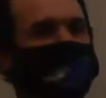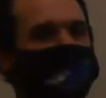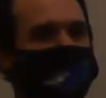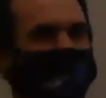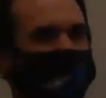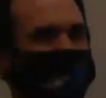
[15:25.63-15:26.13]

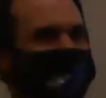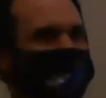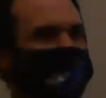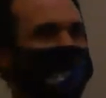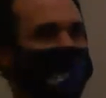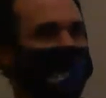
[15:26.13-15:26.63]
So
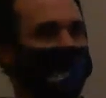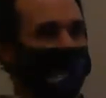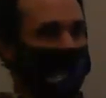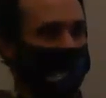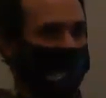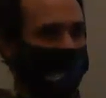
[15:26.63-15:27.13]
it's the
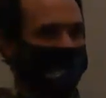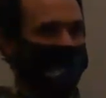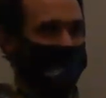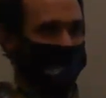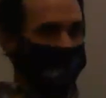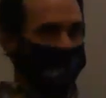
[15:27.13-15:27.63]
work of
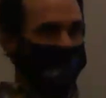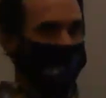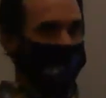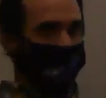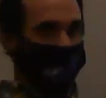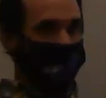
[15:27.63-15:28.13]
government,
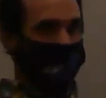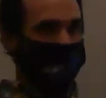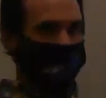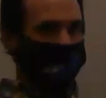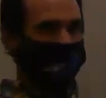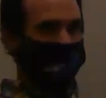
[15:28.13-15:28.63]
your turn,